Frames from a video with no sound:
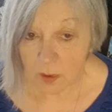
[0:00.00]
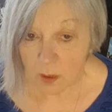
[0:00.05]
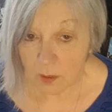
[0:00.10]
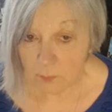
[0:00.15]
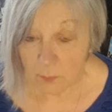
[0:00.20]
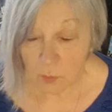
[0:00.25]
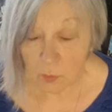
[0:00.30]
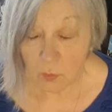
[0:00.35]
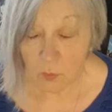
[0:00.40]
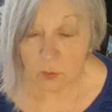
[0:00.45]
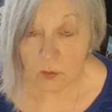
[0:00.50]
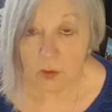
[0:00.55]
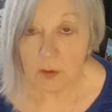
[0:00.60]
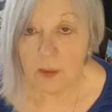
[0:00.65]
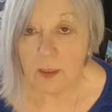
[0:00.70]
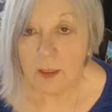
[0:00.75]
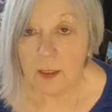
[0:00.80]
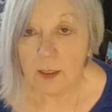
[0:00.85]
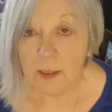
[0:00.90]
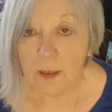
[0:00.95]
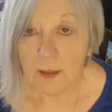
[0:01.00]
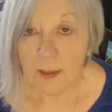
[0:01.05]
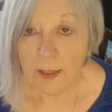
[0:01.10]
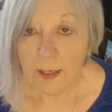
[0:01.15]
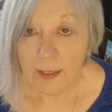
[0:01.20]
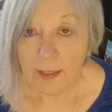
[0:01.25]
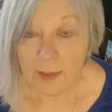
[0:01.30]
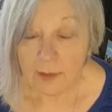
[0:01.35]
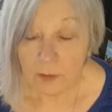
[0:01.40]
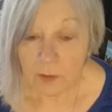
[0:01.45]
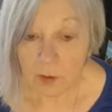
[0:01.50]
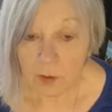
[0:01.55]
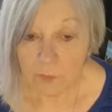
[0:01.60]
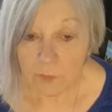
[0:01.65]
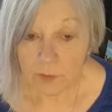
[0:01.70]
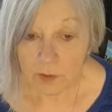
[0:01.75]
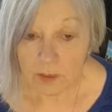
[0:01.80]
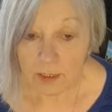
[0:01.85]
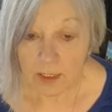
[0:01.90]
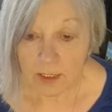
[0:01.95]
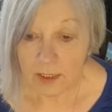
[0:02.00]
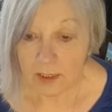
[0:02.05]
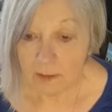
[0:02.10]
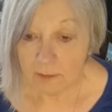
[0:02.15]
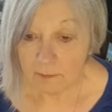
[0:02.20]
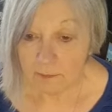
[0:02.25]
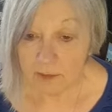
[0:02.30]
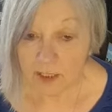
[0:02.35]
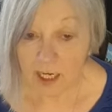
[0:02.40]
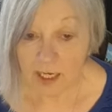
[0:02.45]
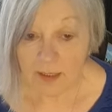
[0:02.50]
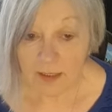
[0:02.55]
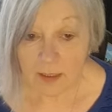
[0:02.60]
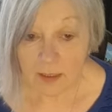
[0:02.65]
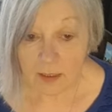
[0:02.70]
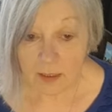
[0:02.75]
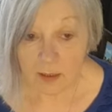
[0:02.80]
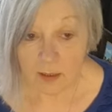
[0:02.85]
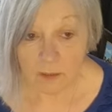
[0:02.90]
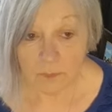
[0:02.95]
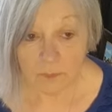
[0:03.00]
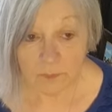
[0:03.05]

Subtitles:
that I bought, and on the desk,